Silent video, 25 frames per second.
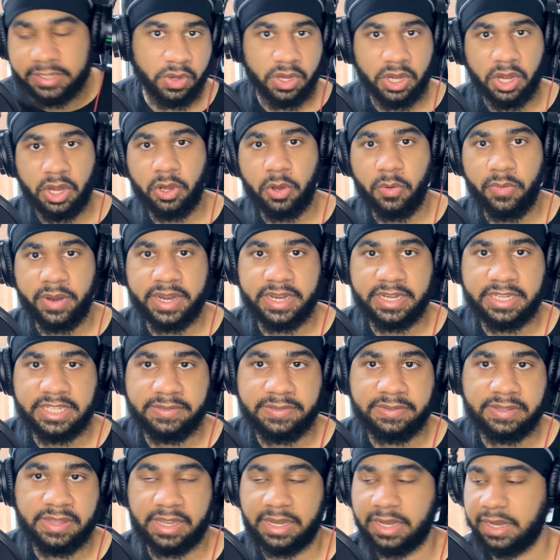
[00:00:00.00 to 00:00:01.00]
We're gonna go ahead and
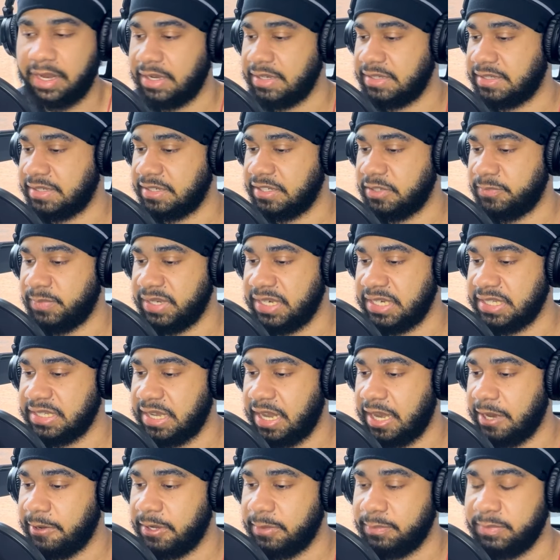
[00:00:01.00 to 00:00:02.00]
give you that content you've been
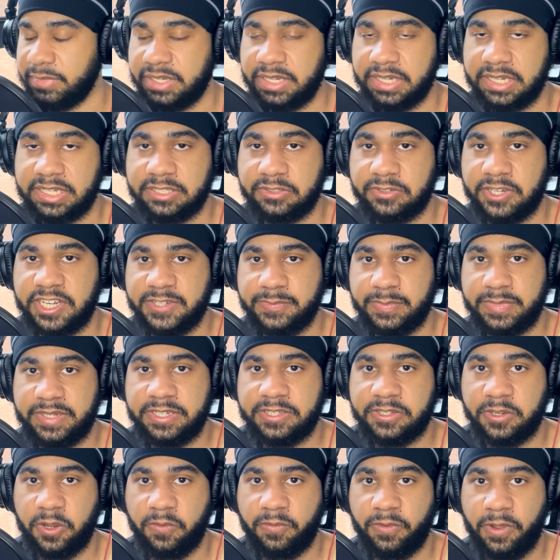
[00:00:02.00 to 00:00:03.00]
desiring because trust me,
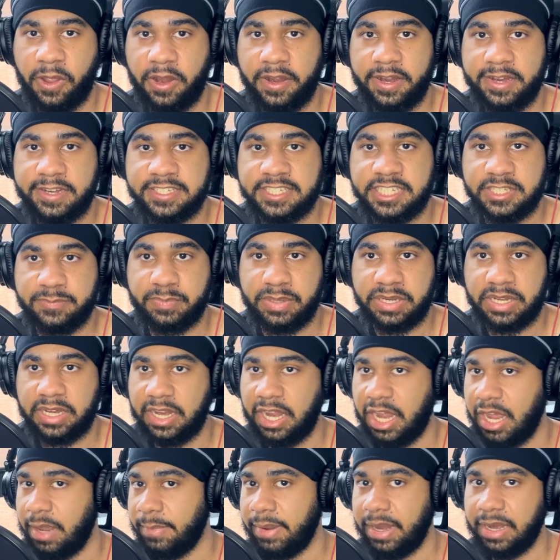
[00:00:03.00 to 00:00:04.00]
so far it's just been
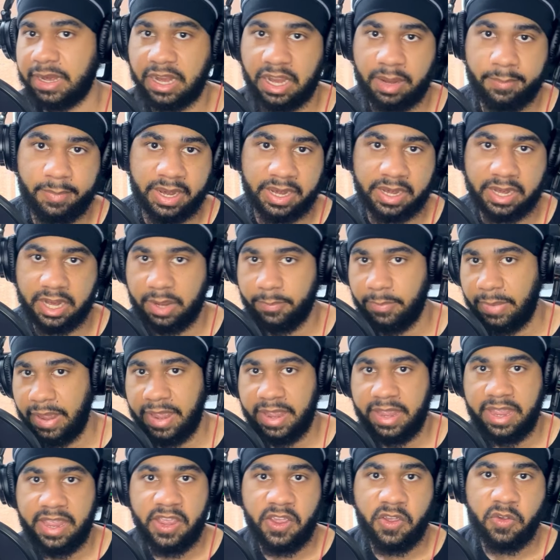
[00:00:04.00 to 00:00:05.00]
combat, combat, combat.